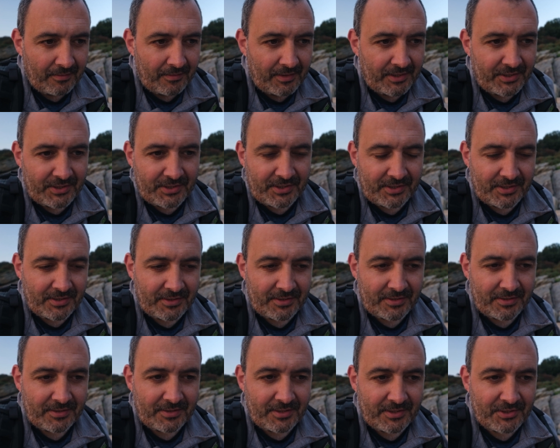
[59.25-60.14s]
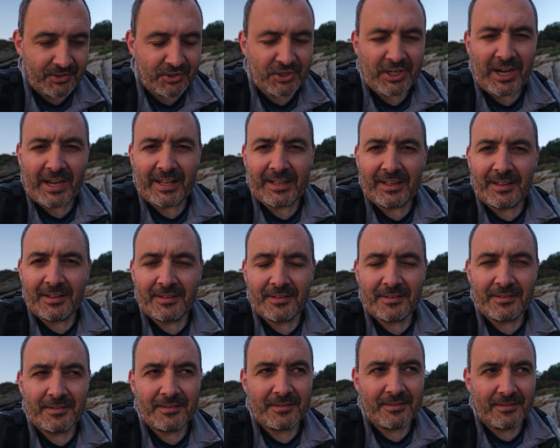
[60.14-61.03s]
This channel,
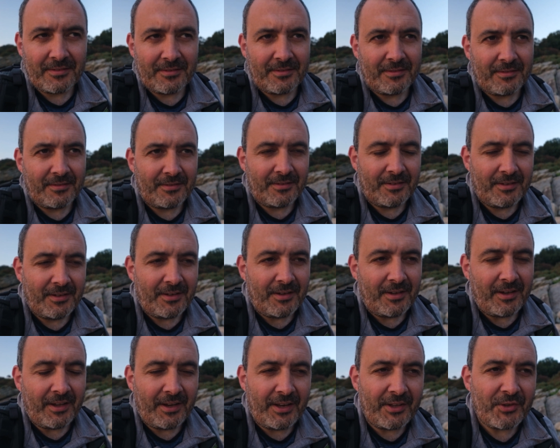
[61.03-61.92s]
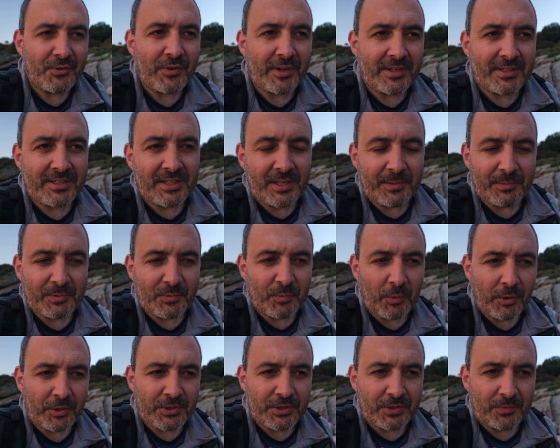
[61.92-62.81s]
and interestingly, I was
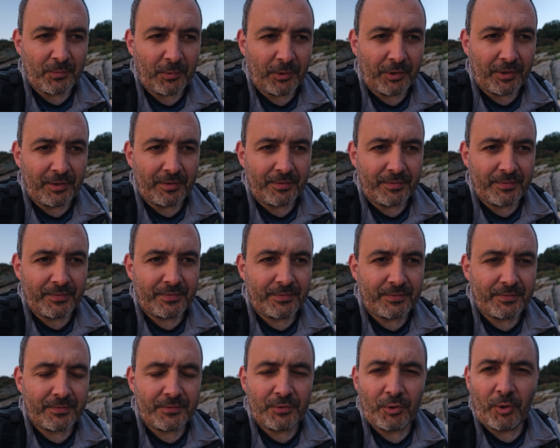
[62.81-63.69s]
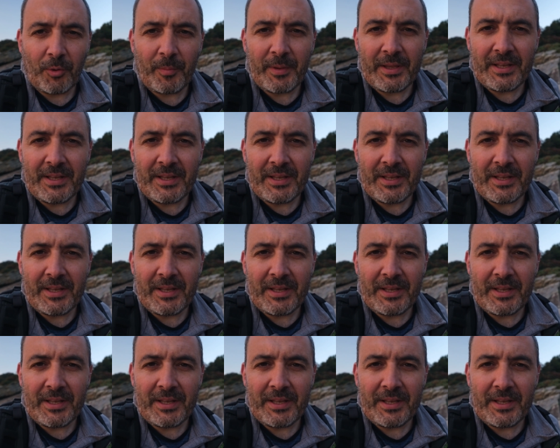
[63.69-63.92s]
watching one of Tom